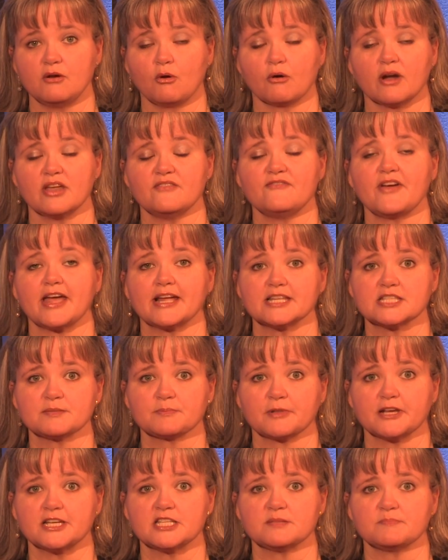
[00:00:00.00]
or advanced
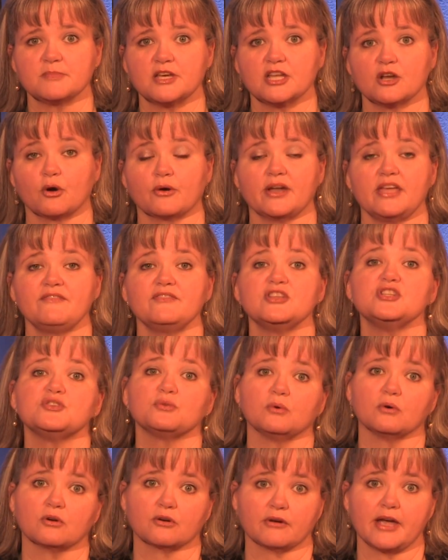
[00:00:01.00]
placement or even
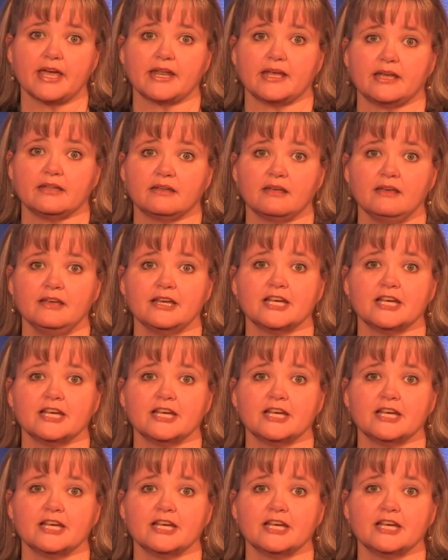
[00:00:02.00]
dual credit,